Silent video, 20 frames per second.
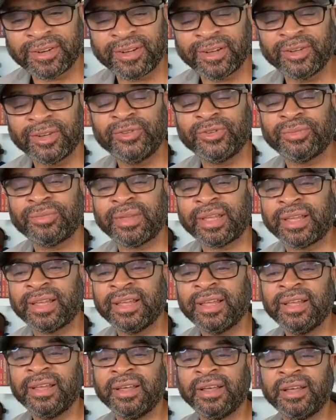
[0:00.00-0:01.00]
glutamate,
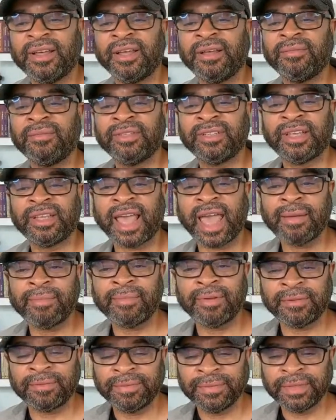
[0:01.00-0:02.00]

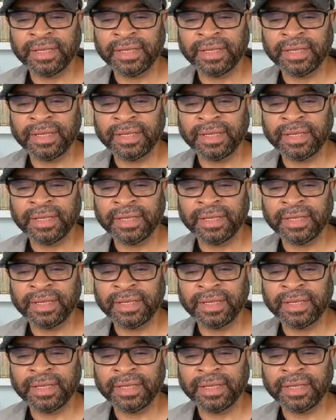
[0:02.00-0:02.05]
GABA.